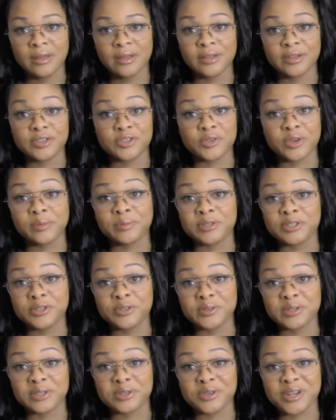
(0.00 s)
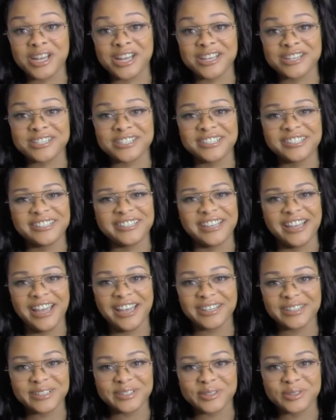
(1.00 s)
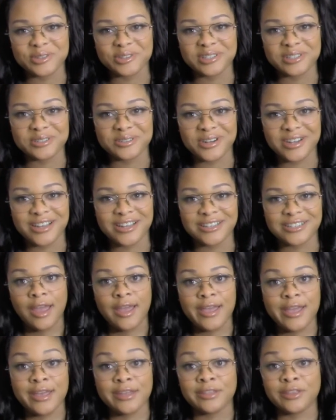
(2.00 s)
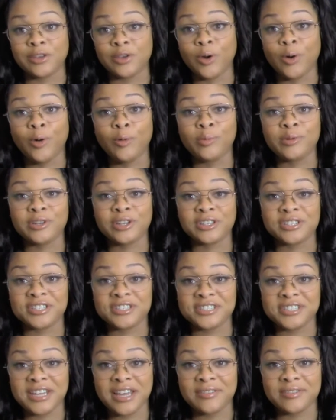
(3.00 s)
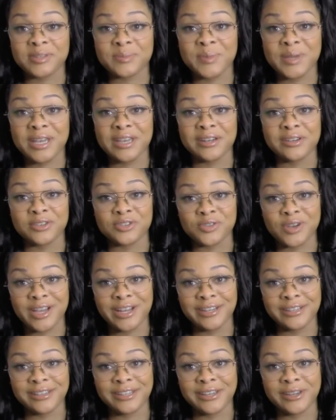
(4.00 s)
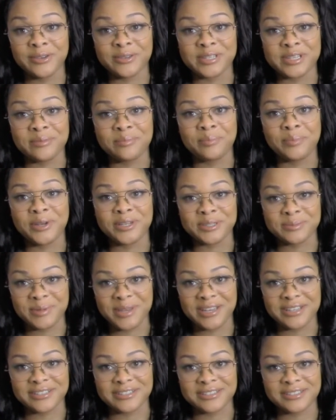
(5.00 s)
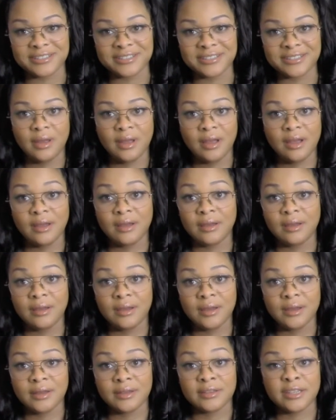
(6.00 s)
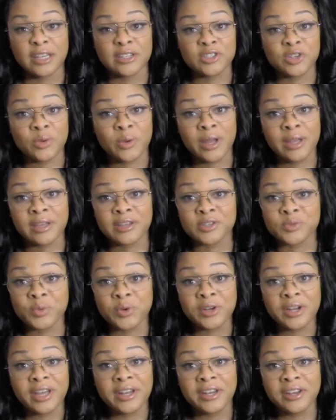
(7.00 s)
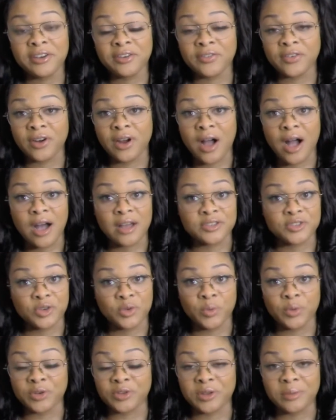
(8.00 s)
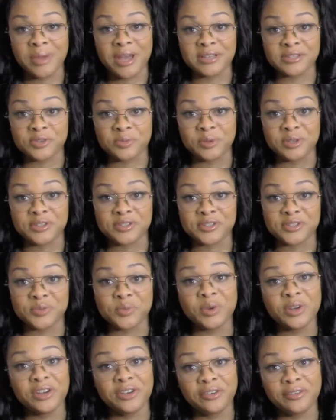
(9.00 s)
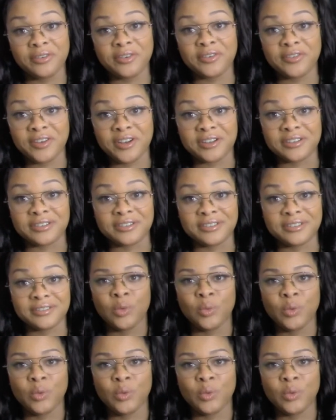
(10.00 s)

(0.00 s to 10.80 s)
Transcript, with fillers: The script is usually trash, the acting's usually trash, and the whole production staff is paid in trident layers and bus passes. That's alright, because we're not here for Oscar worthy masterpieces. We're here for fun.